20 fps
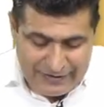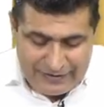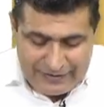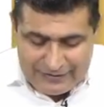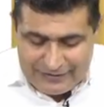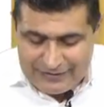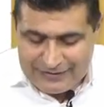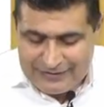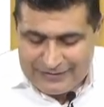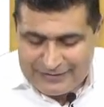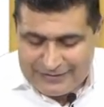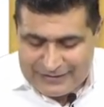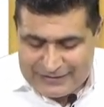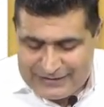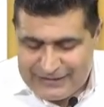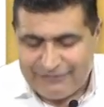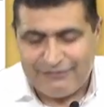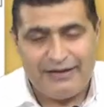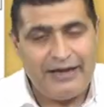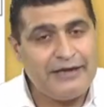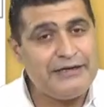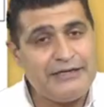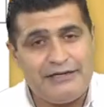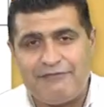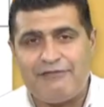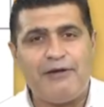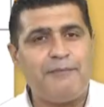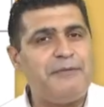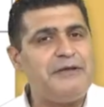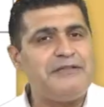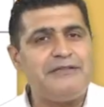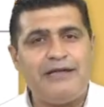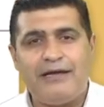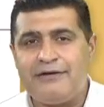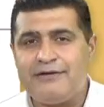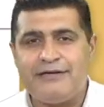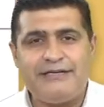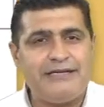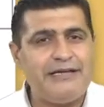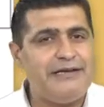and developing and
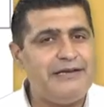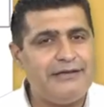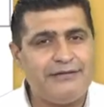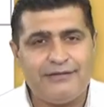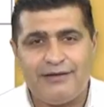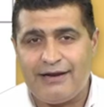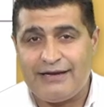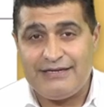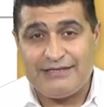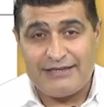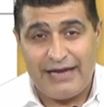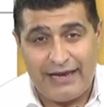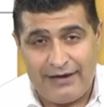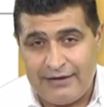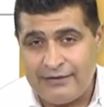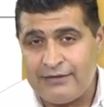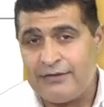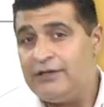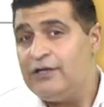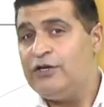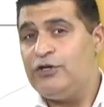retaining the right talent.